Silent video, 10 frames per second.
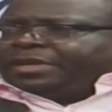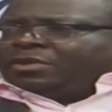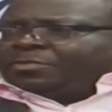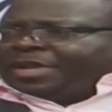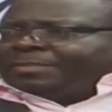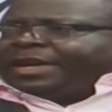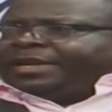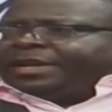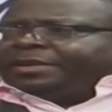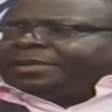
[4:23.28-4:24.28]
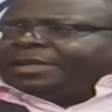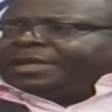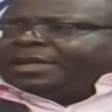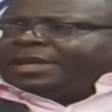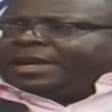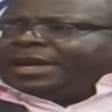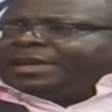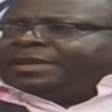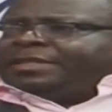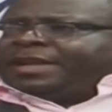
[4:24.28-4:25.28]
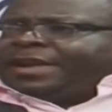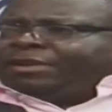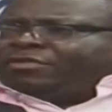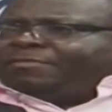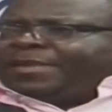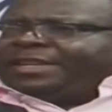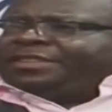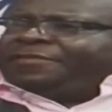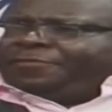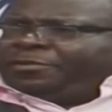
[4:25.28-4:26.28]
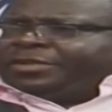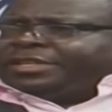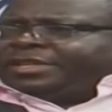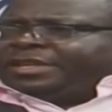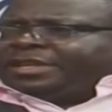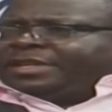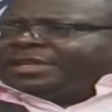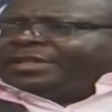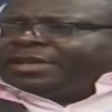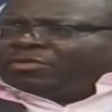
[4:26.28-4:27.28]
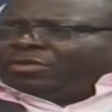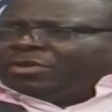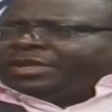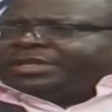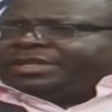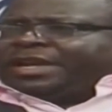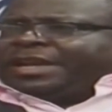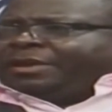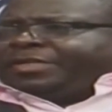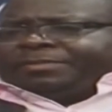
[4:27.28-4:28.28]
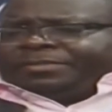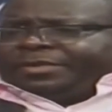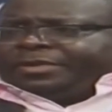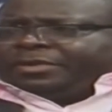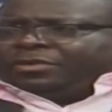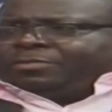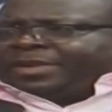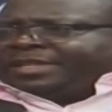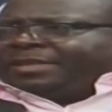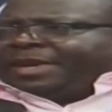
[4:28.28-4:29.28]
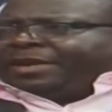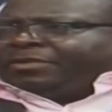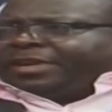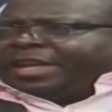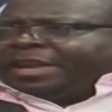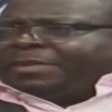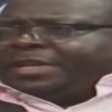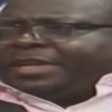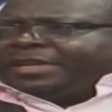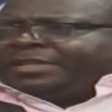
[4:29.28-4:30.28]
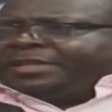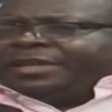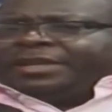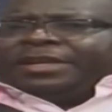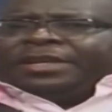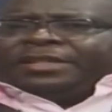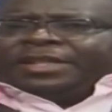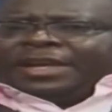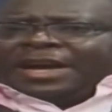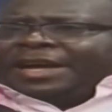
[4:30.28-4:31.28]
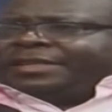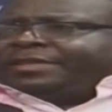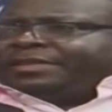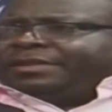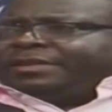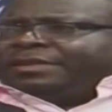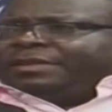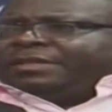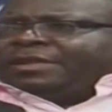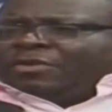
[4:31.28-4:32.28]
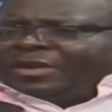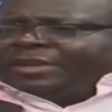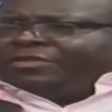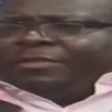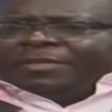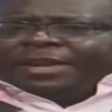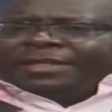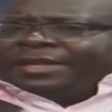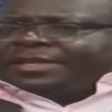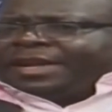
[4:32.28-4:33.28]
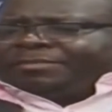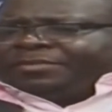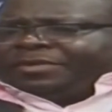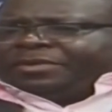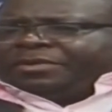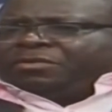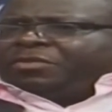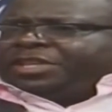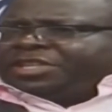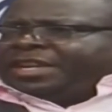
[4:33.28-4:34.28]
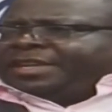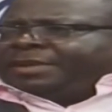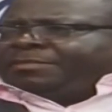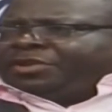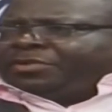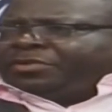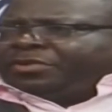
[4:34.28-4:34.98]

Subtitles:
Rupia Banda. And the Director of Mines refused that they could not allow them to place the mine on care and maintenance. They asked the owners of the mine that time, who were J&W,